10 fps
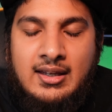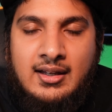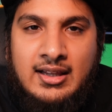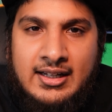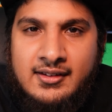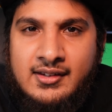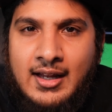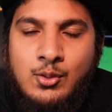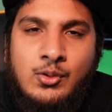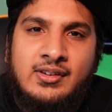cleaning
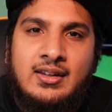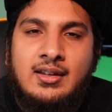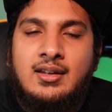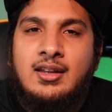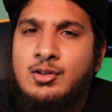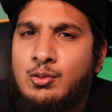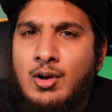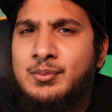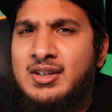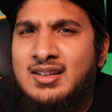cycle was
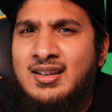interrupted.